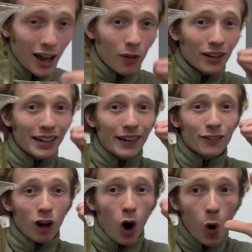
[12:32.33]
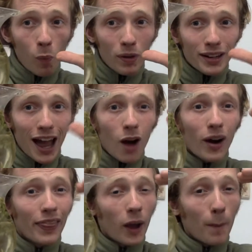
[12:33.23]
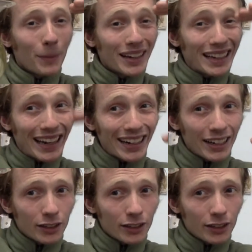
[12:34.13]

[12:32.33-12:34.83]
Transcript: the leaves are open now and they are beginning